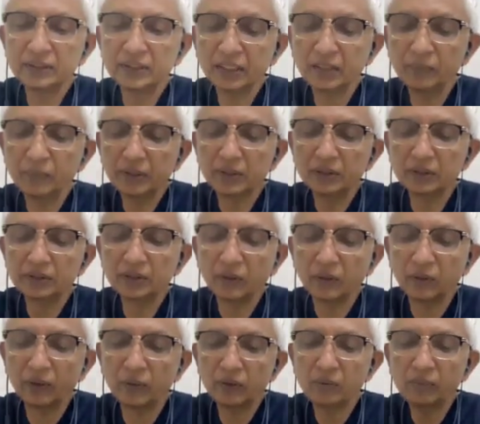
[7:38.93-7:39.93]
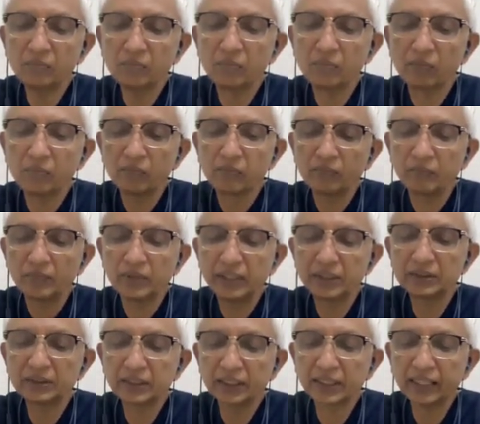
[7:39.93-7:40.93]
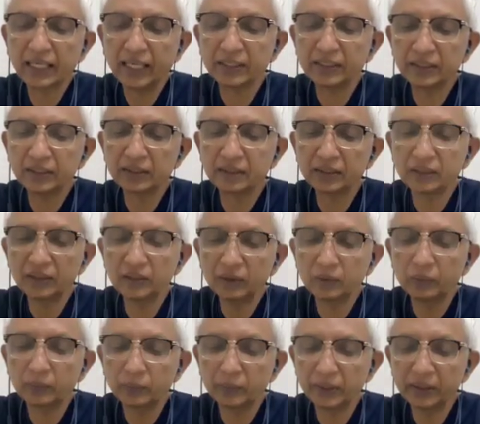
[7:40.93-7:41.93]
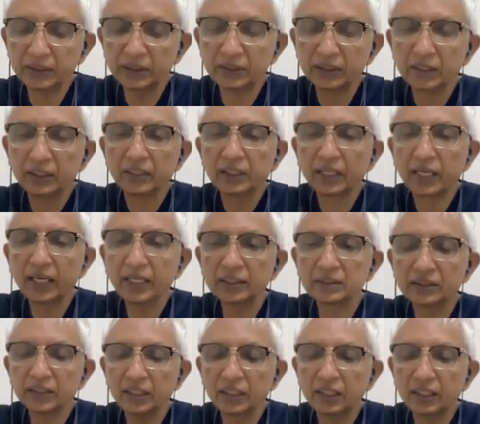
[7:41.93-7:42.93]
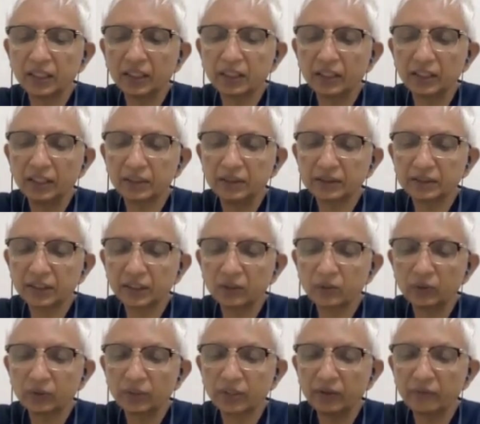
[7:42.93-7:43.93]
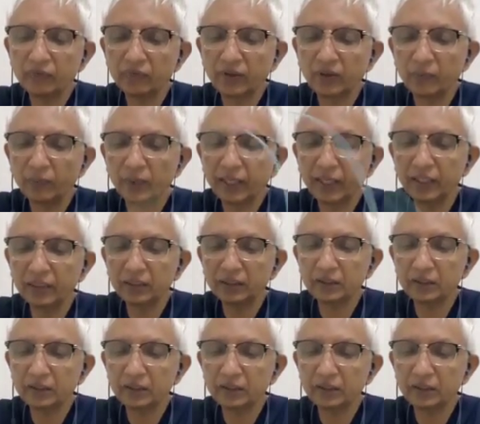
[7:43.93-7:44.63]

centimeters long. It's a catheter which takes a 035 wire.